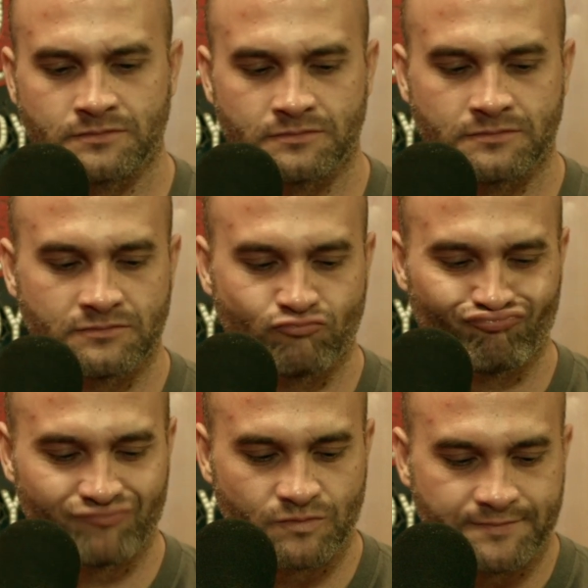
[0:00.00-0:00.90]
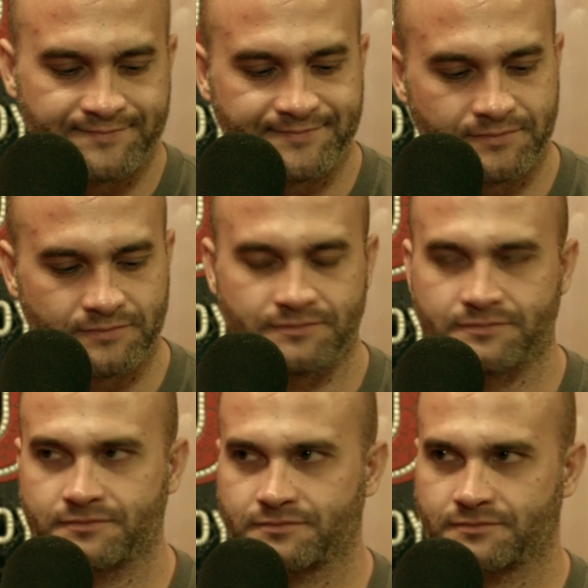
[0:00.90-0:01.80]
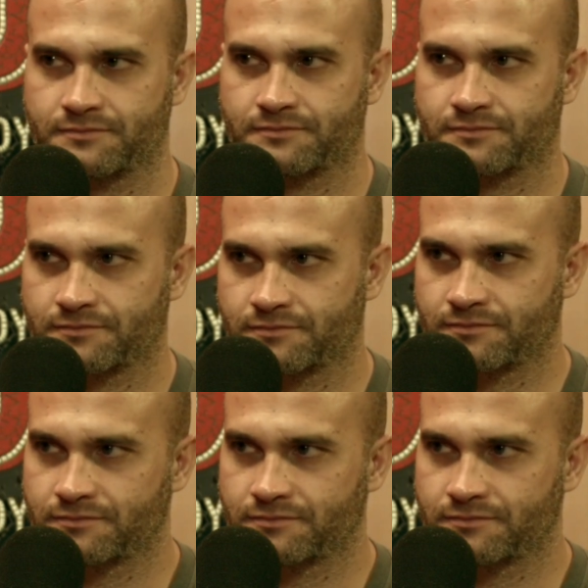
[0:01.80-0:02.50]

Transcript: Maybe just read them. I guess. I don't know.